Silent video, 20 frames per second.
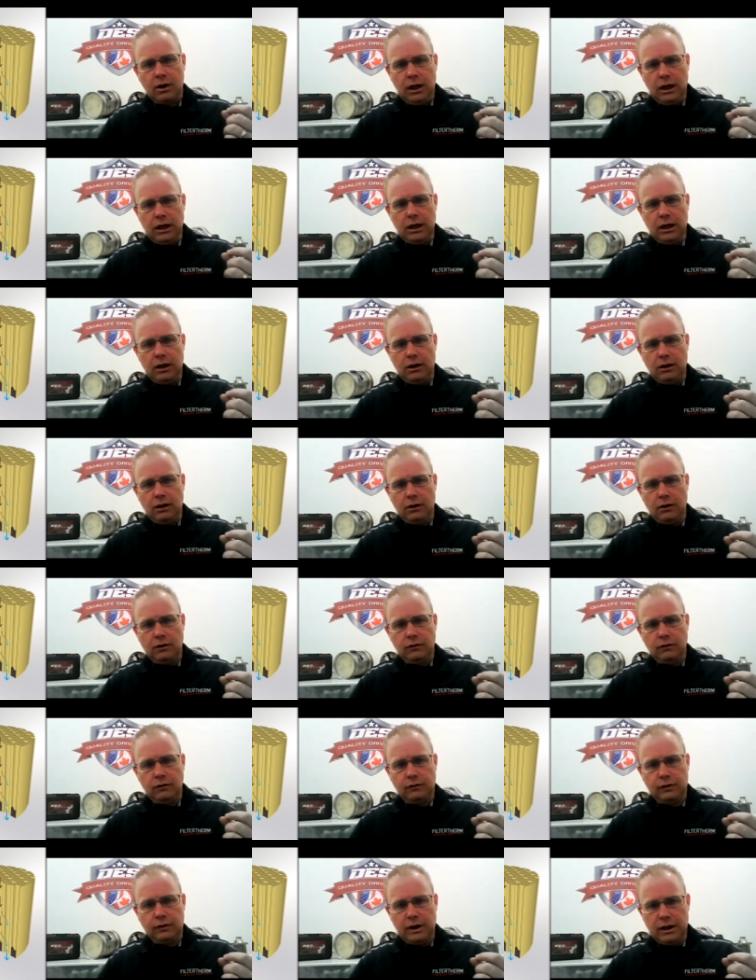
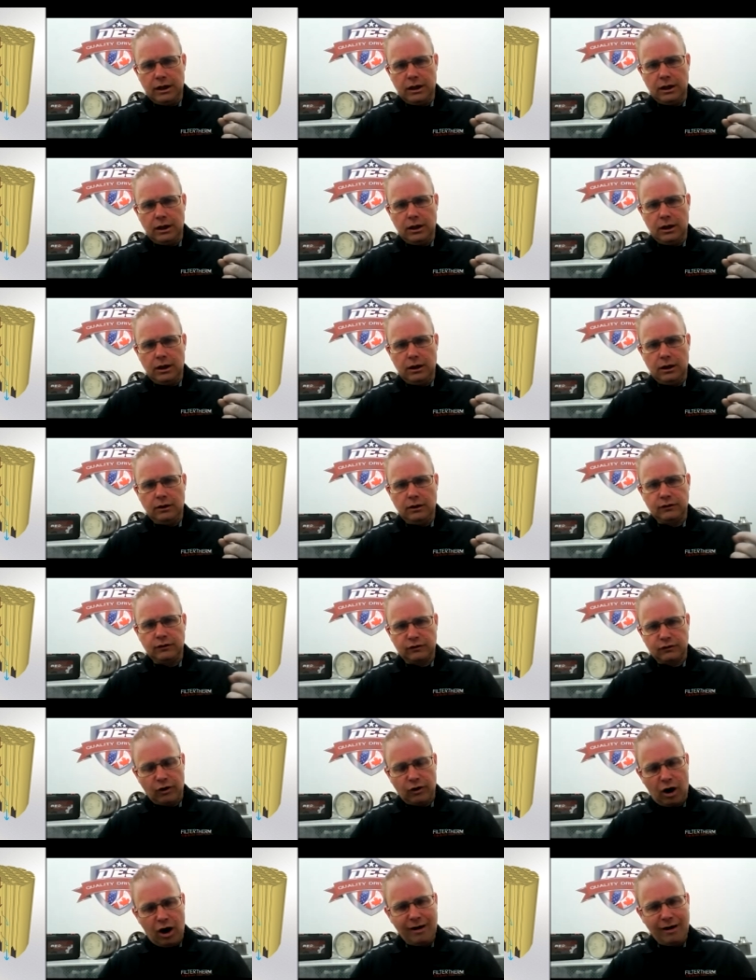Is it
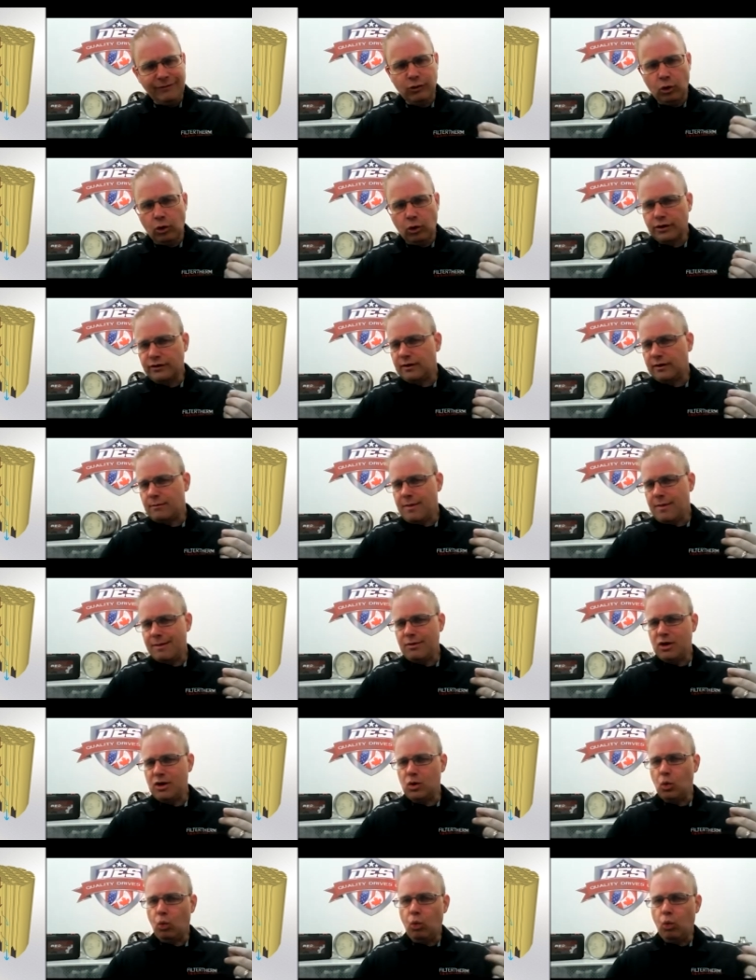soft, or is it
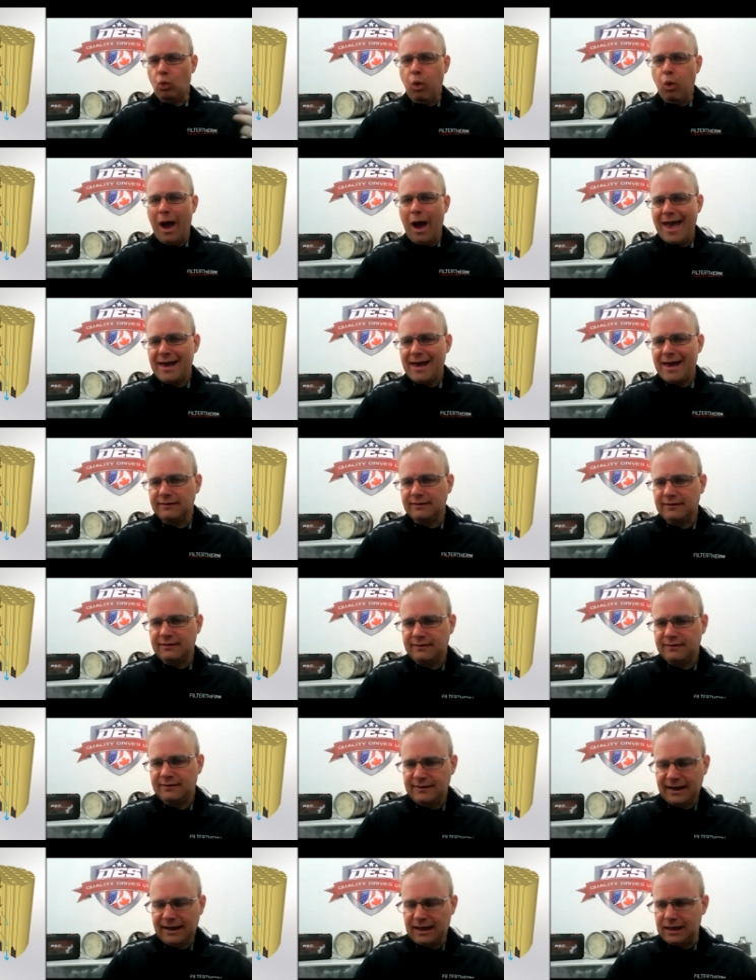maybe wet and
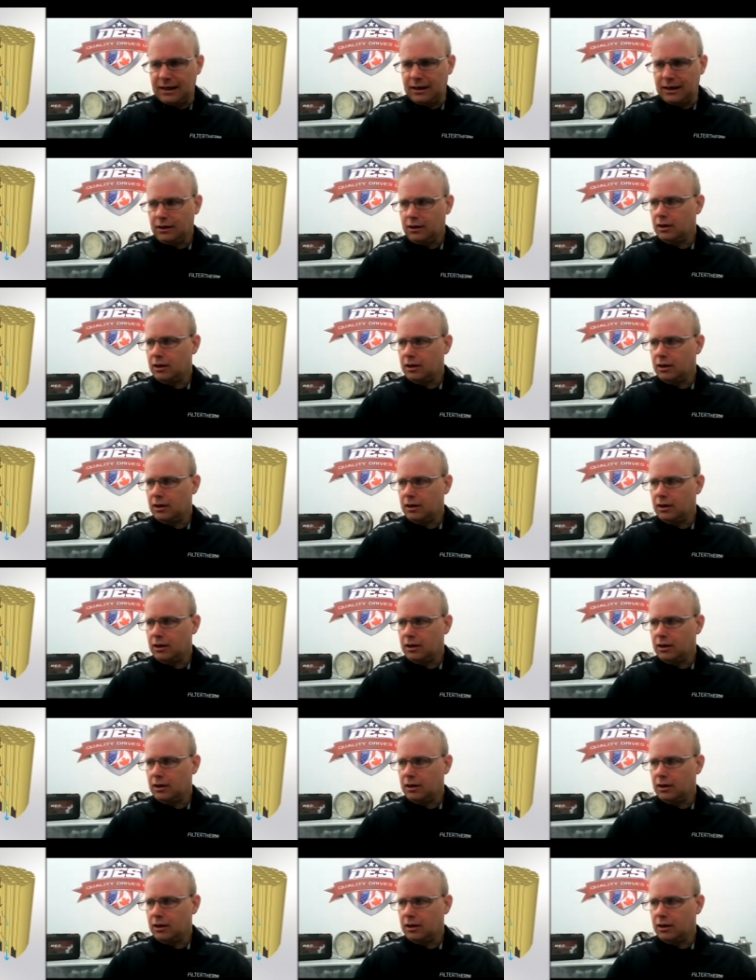sticky?